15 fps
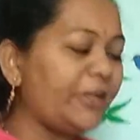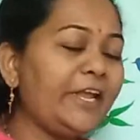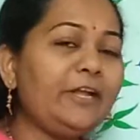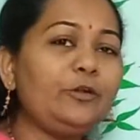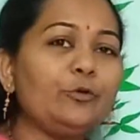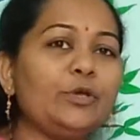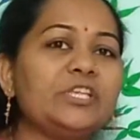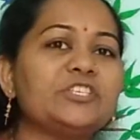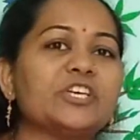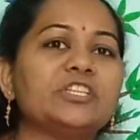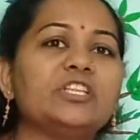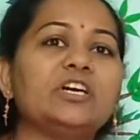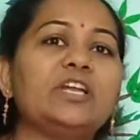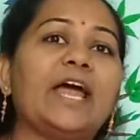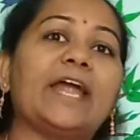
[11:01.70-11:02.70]
to each other
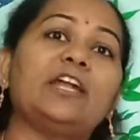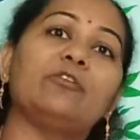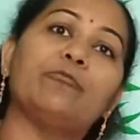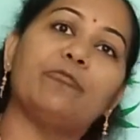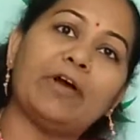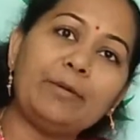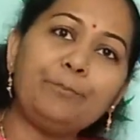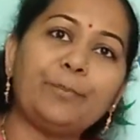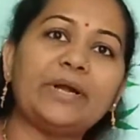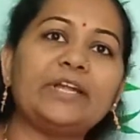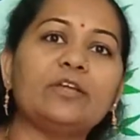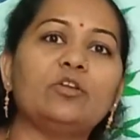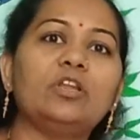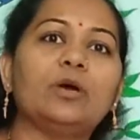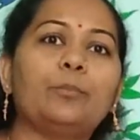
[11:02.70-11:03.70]
at one particular
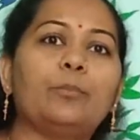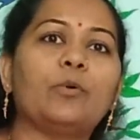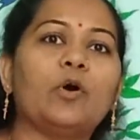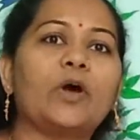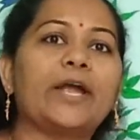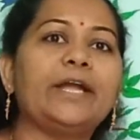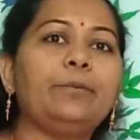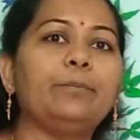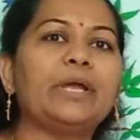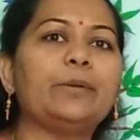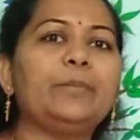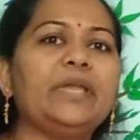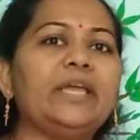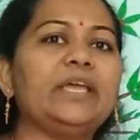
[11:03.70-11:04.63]
point, maybe in